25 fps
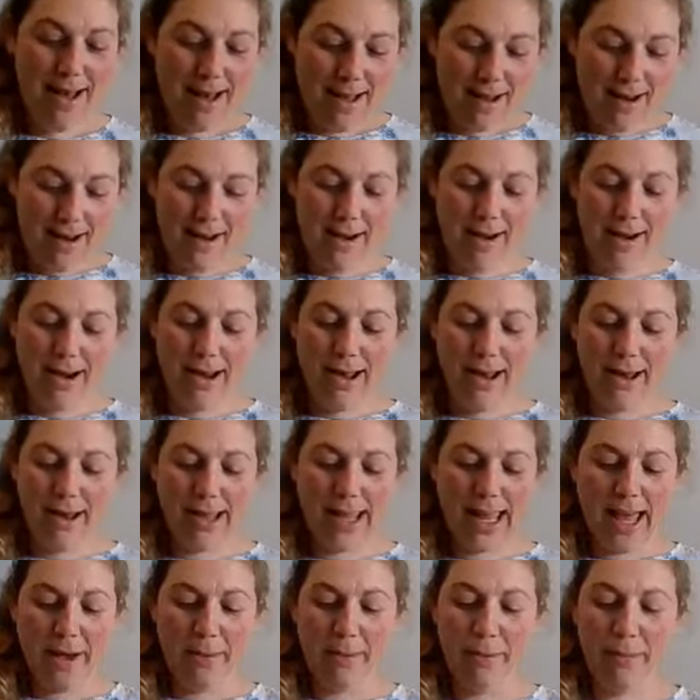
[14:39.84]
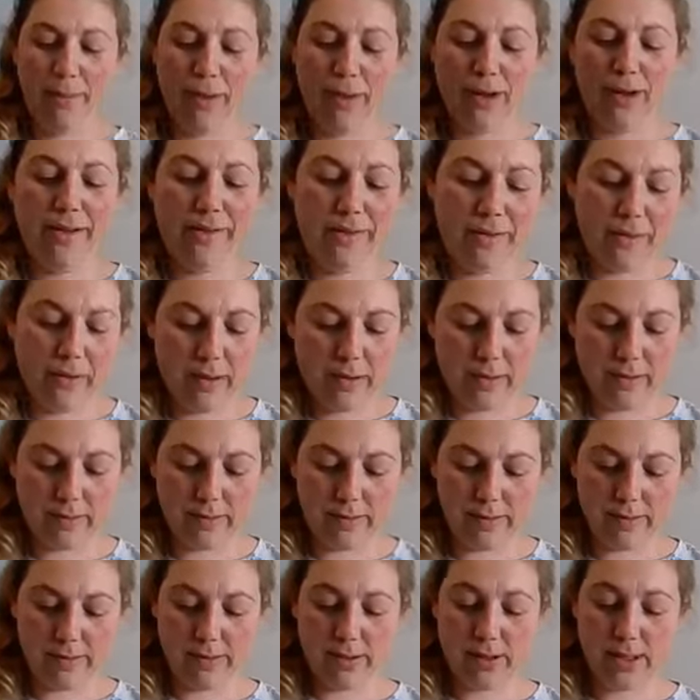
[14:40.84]
Look how beautiful.
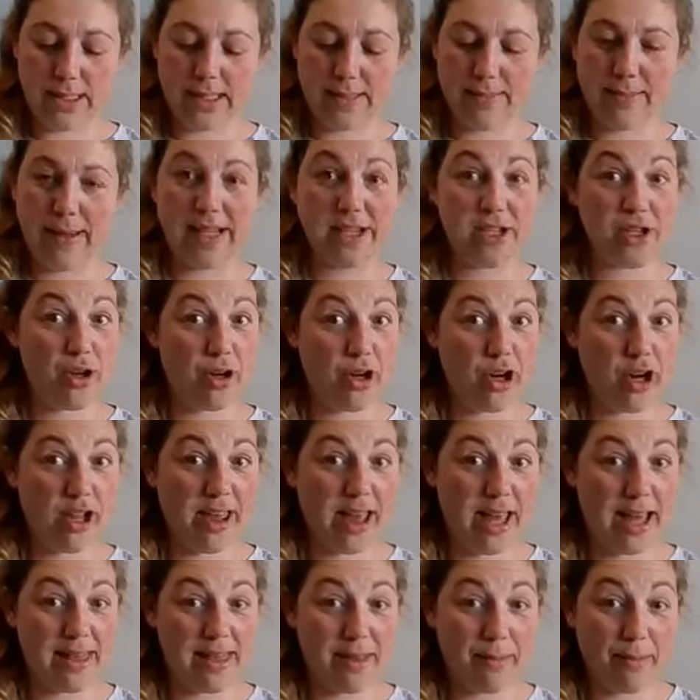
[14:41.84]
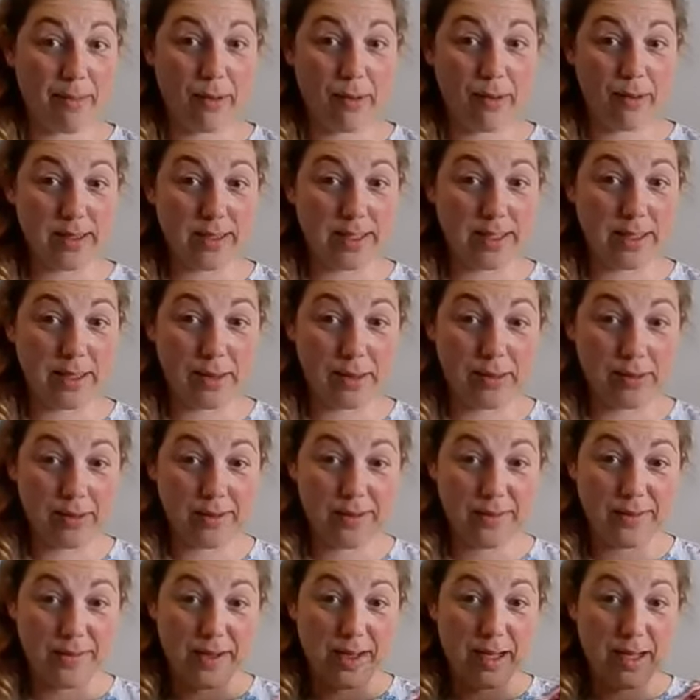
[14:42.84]
Just make sure that the balls
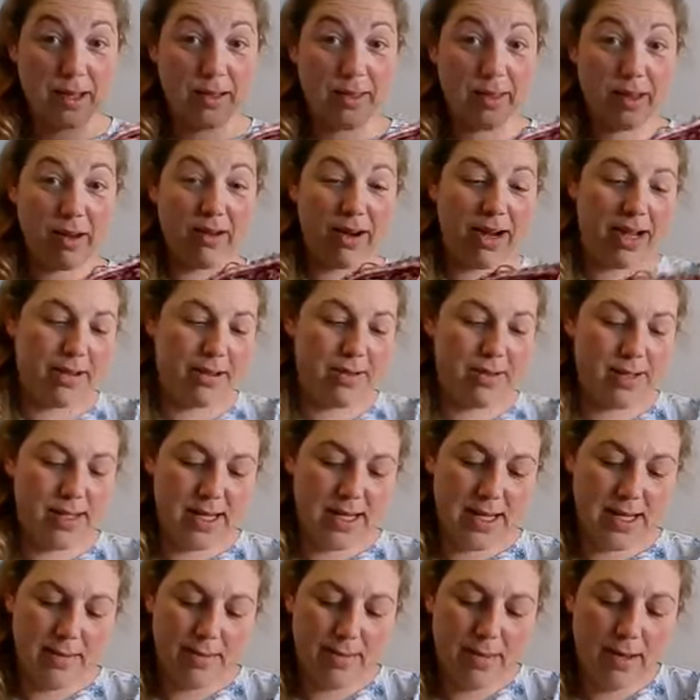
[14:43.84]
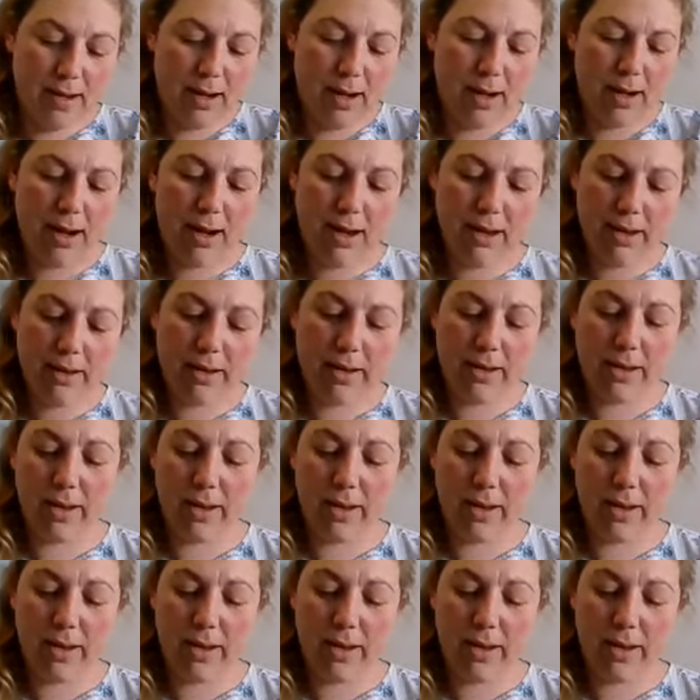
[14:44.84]
don't fall on the ground. Look.